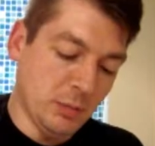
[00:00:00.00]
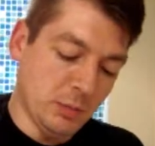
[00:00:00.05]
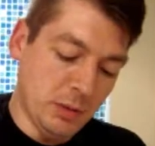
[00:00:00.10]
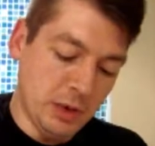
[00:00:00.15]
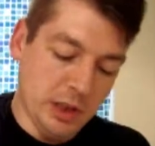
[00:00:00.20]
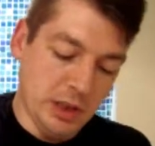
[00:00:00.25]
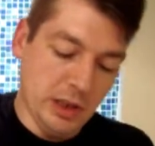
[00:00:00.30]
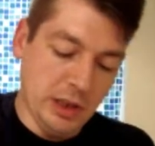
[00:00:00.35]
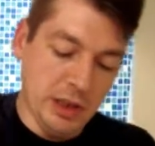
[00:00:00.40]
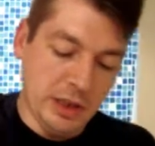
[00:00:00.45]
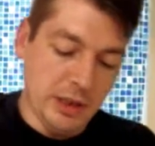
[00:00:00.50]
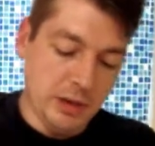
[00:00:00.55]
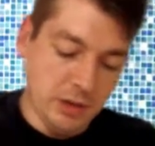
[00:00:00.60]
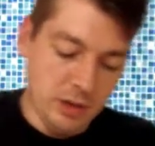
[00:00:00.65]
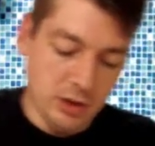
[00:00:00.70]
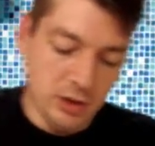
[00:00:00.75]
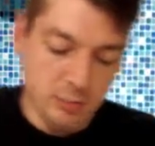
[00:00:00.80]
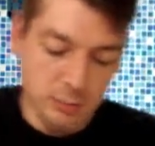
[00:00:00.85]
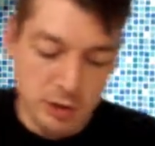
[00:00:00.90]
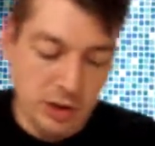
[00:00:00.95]
Unlike
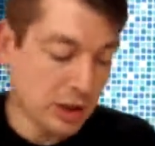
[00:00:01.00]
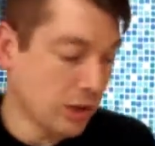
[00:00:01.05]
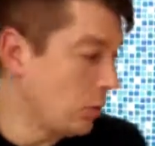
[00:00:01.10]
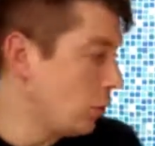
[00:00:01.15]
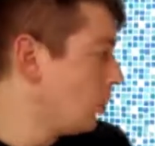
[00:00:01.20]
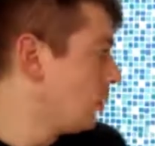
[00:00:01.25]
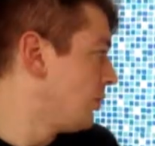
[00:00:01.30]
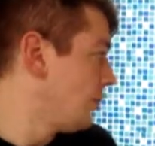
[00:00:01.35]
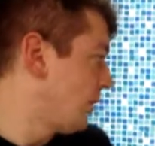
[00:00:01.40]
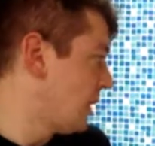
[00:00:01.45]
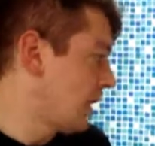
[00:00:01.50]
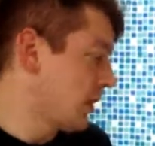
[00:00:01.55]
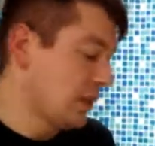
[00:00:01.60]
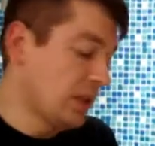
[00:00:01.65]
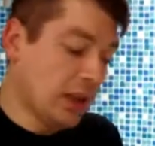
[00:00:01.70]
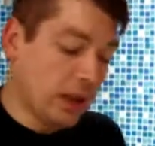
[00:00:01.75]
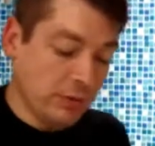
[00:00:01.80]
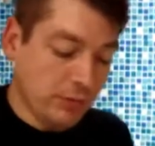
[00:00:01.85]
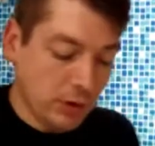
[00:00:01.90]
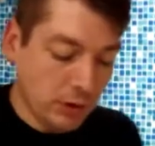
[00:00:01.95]
this puck of wool fat that
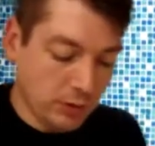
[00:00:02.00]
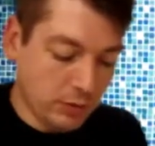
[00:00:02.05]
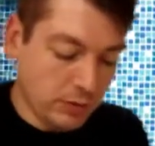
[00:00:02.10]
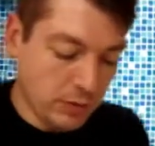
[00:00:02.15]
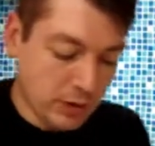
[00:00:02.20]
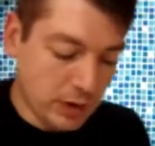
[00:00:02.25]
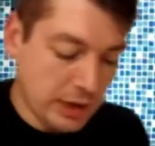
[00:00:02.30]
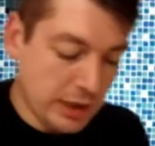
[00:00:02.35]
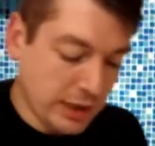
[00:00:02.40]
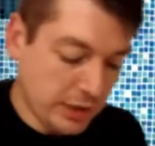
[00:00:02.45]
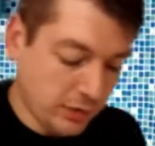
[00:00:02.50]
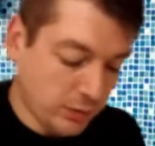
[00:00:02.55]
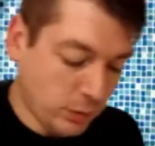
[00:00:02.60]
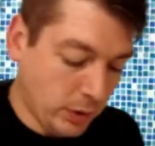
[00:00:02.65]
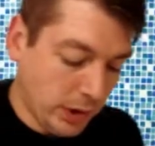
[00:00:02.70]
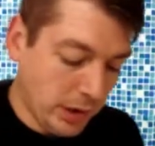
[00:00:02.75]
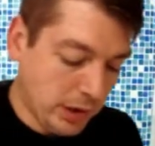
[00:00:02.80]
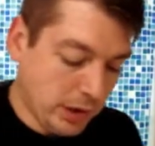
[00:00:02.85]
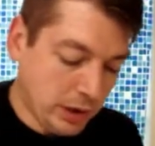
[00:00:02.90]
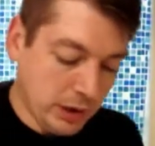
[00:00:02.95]
I've used for the last
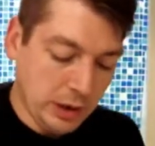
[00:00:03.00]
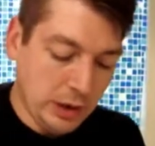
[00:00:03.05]
week,